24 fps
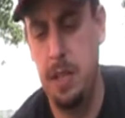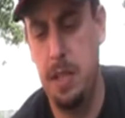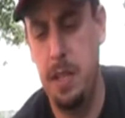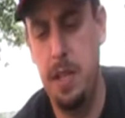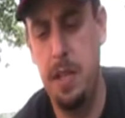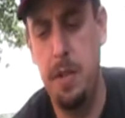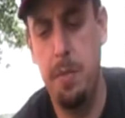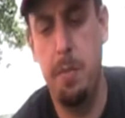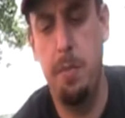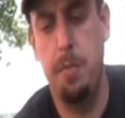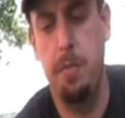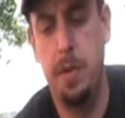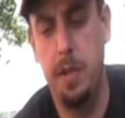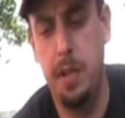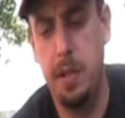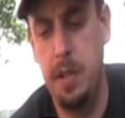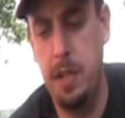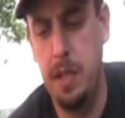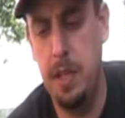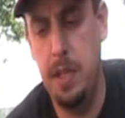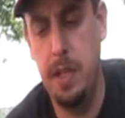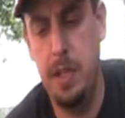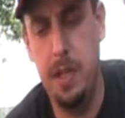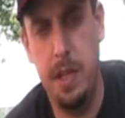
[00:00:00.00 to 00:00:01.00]
in the
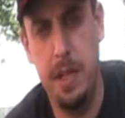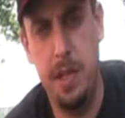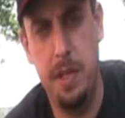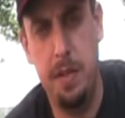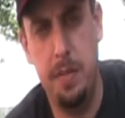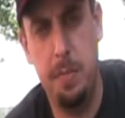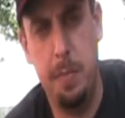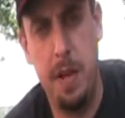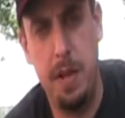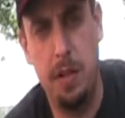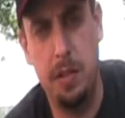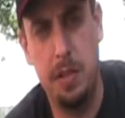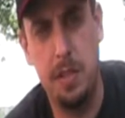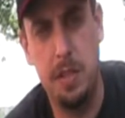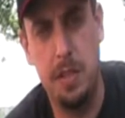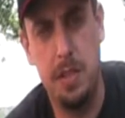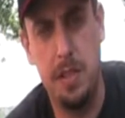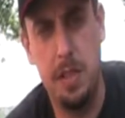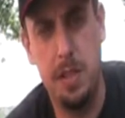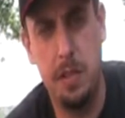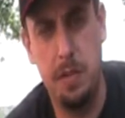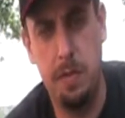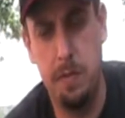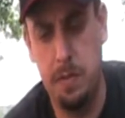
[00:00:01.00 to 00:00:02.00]
in the belt
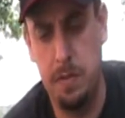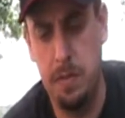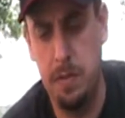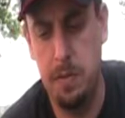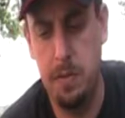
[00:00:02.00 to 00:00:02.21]
itself,